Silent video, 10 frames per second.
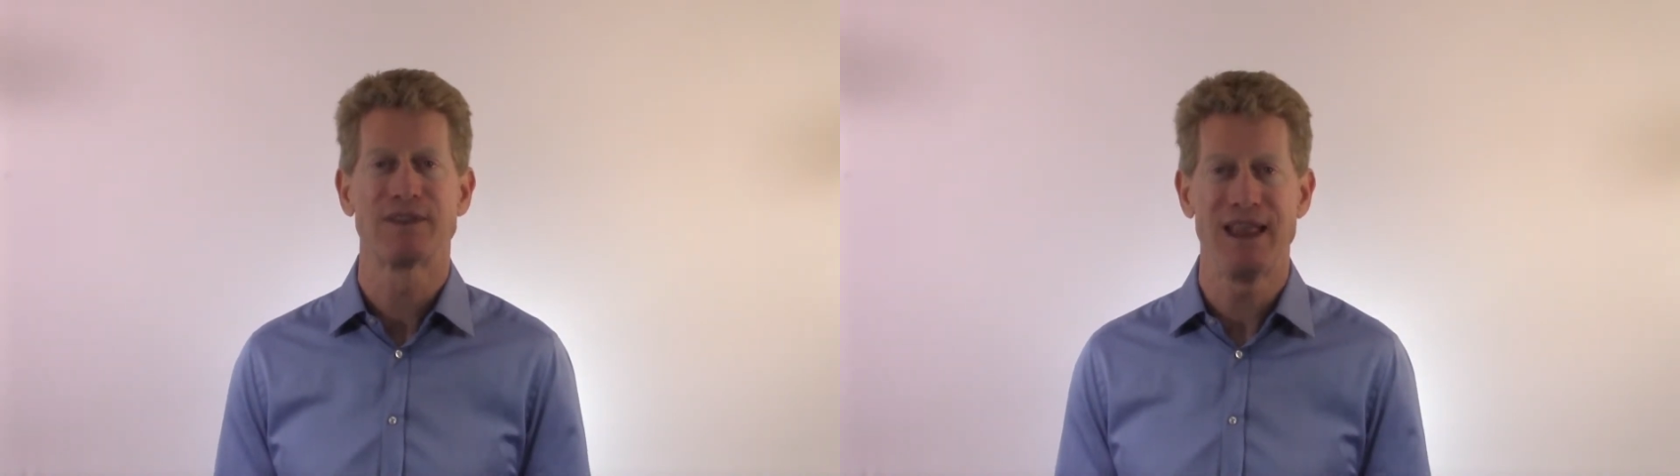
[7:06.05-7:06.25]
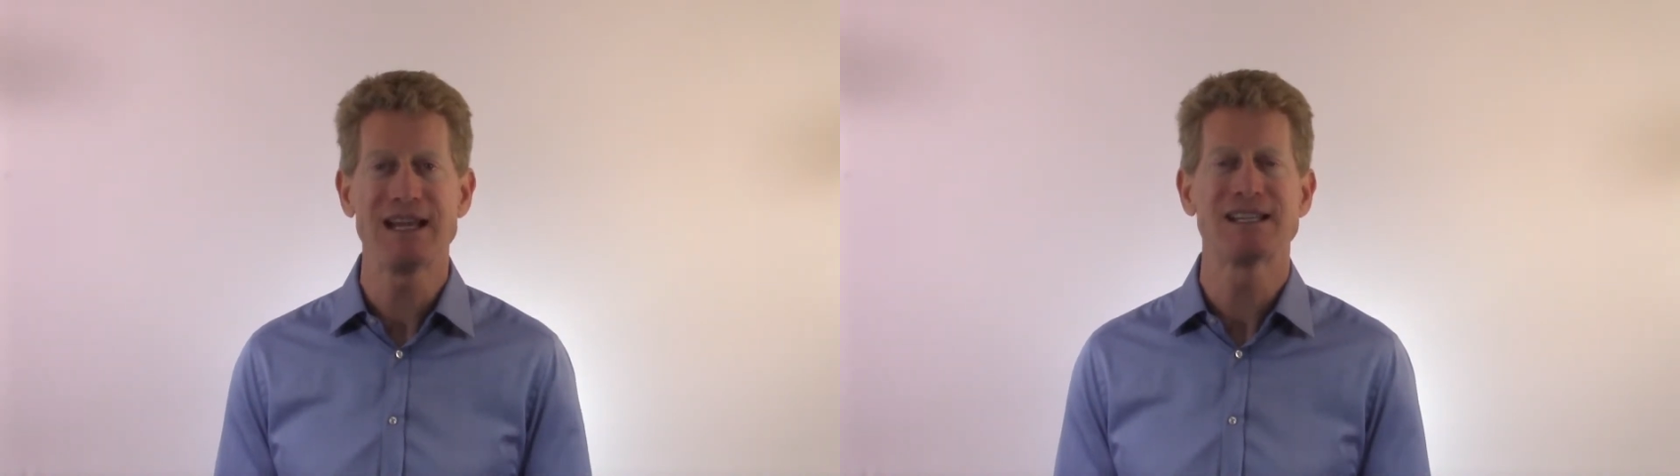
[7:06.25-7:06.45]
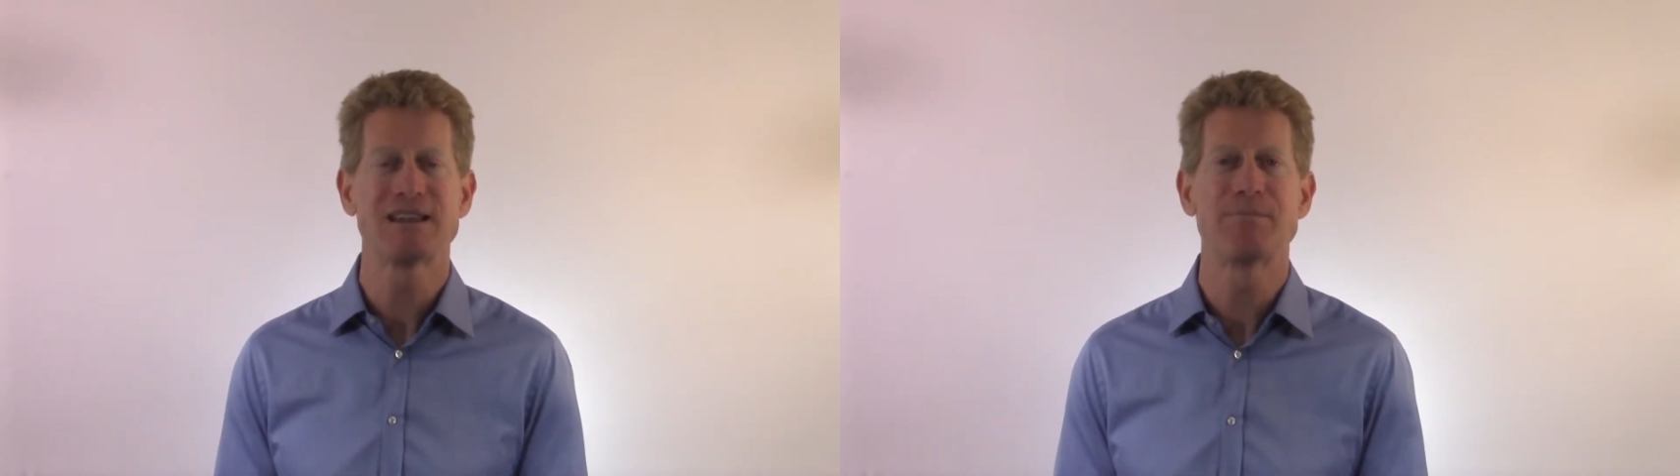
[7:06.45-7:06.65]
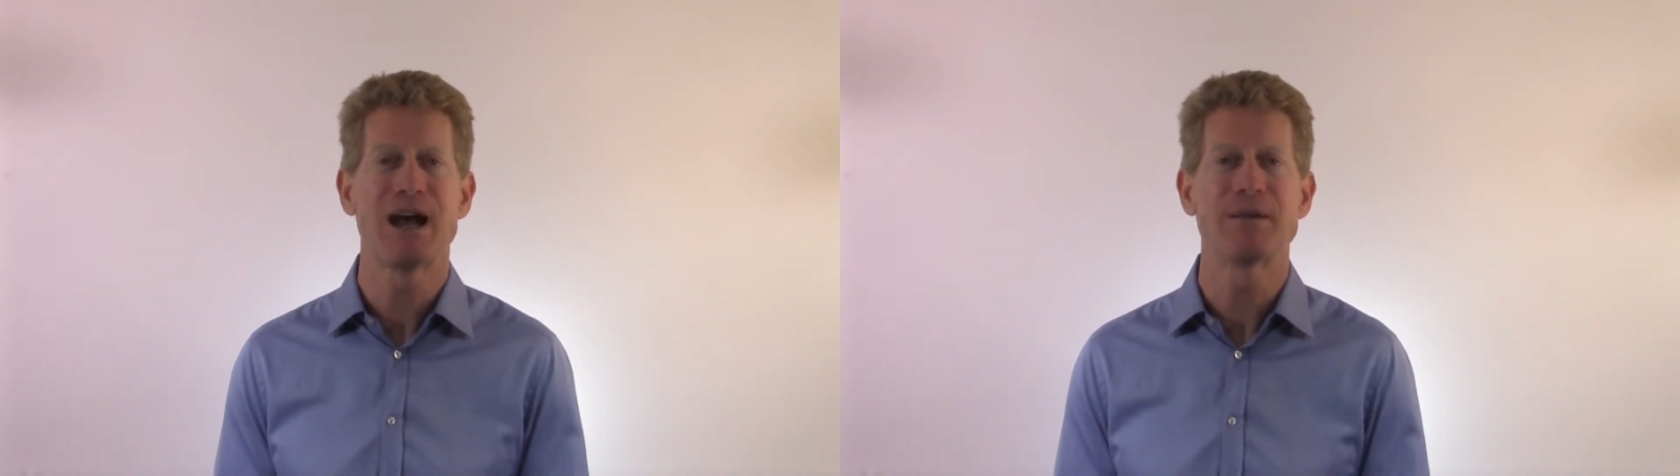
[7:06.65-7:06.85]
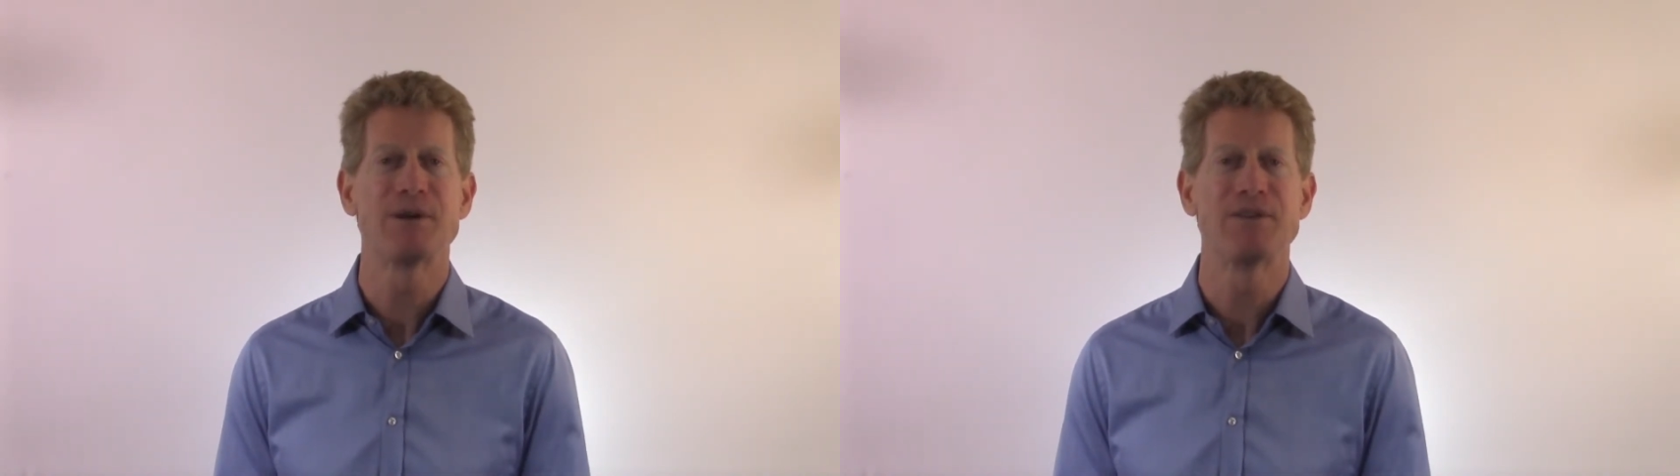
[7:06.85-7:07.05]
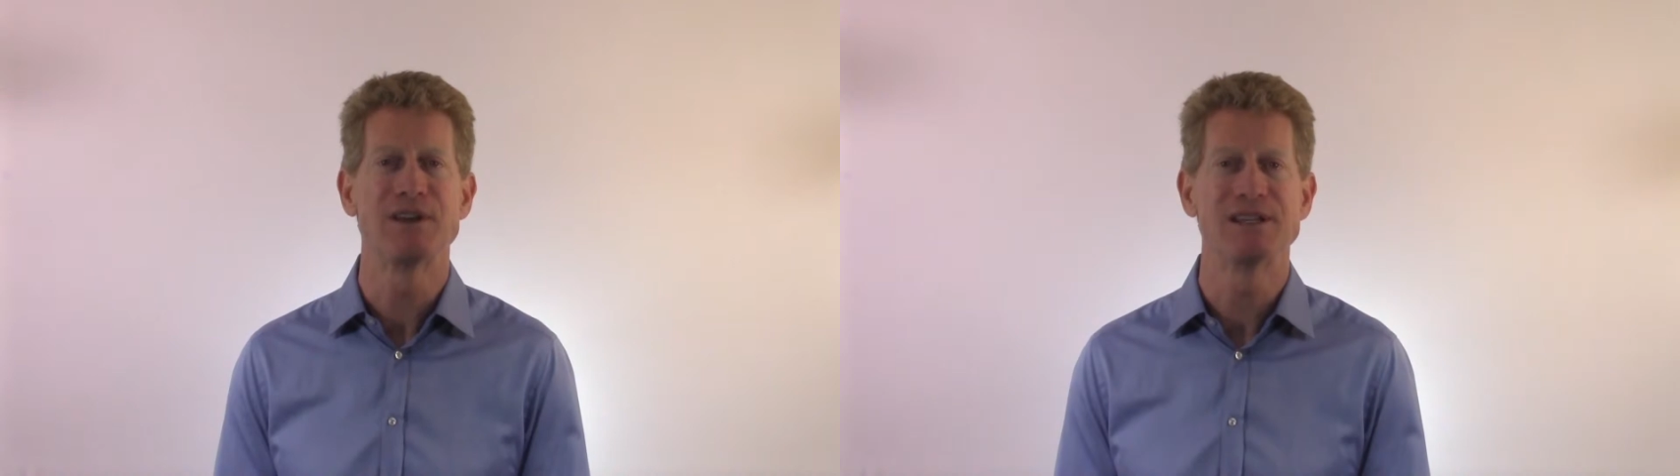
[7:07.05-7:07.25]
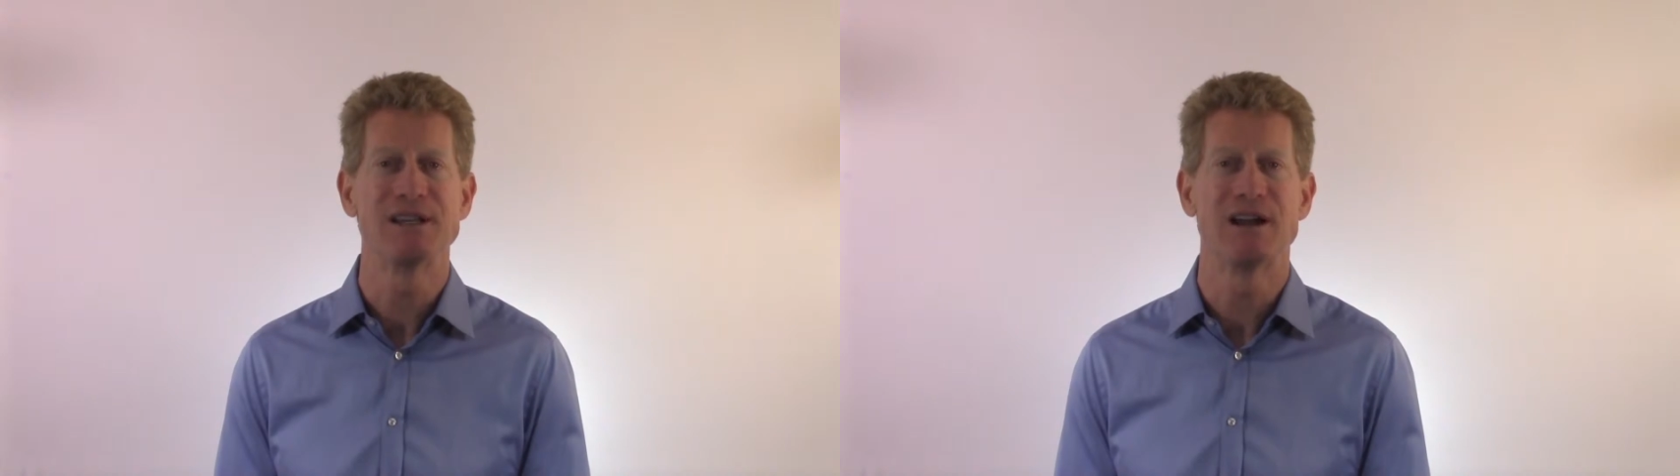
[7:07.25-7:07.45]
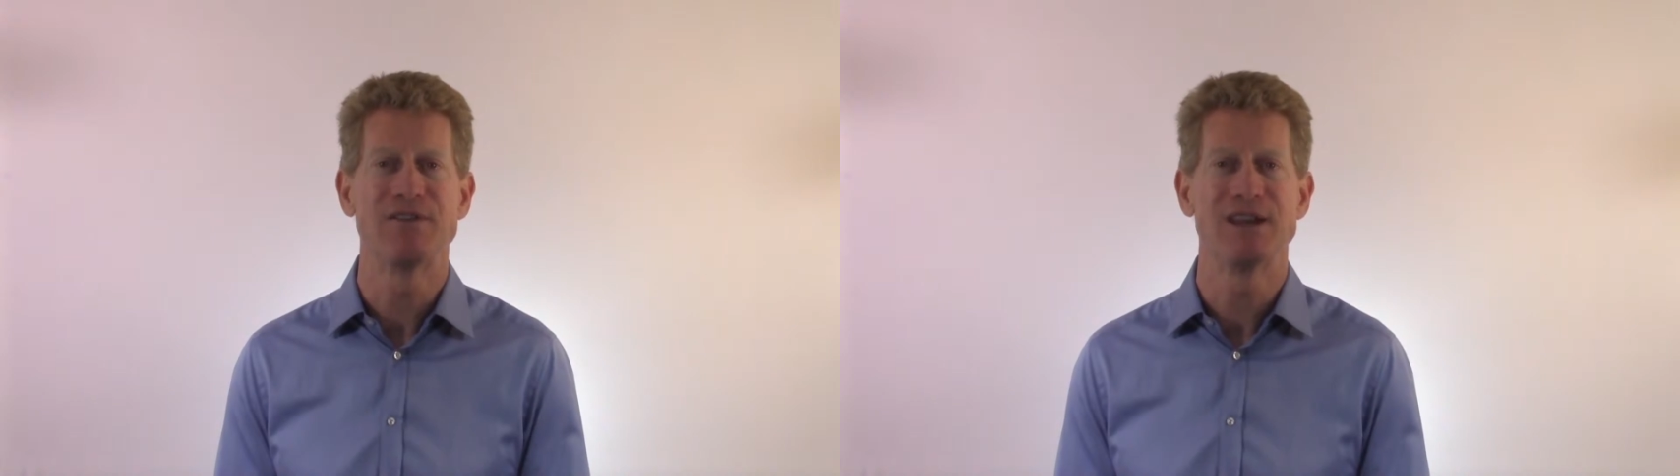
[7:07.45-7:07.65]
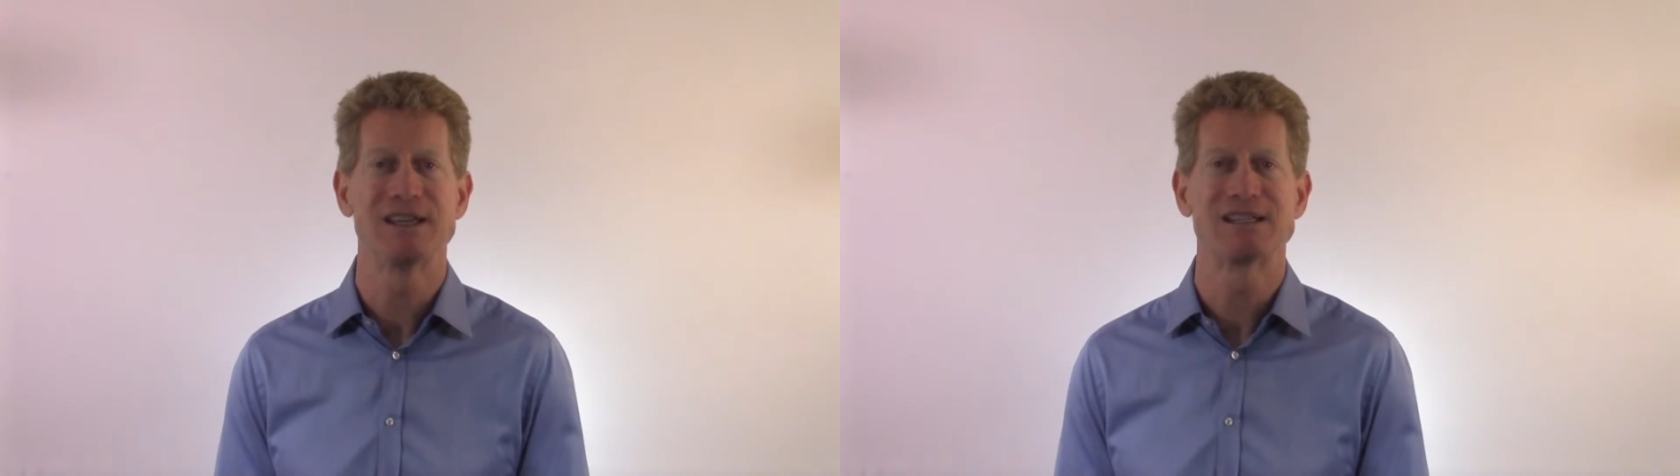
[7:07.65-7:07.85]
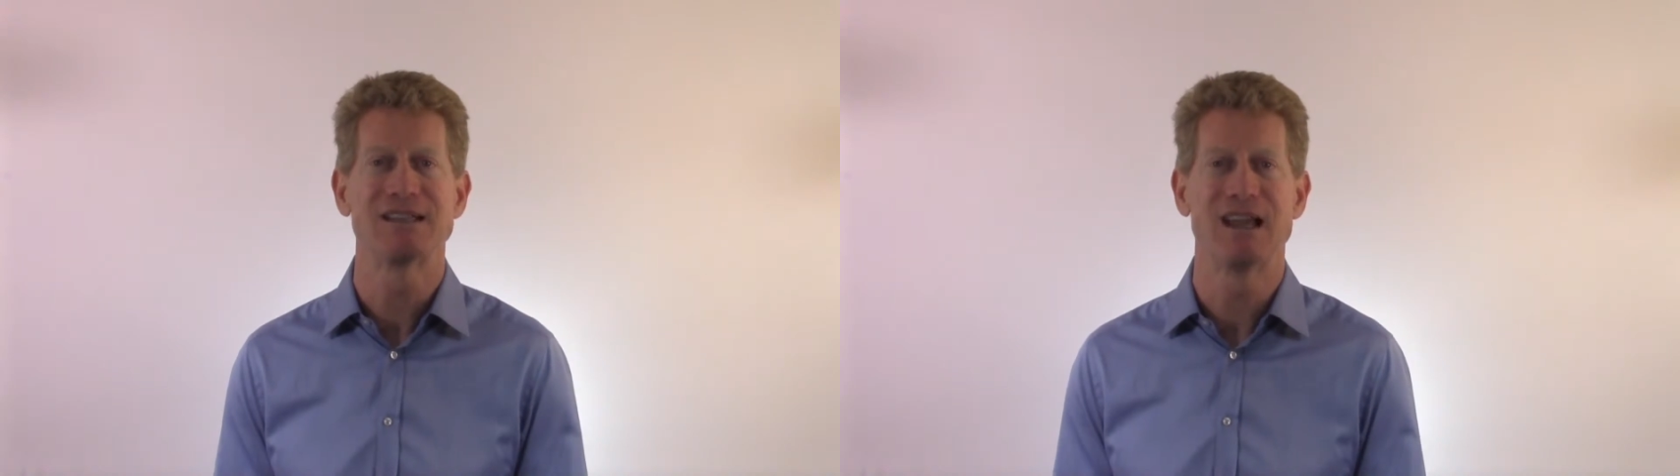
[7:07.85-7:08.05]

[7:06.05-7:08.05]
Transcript: That's at the bottom of his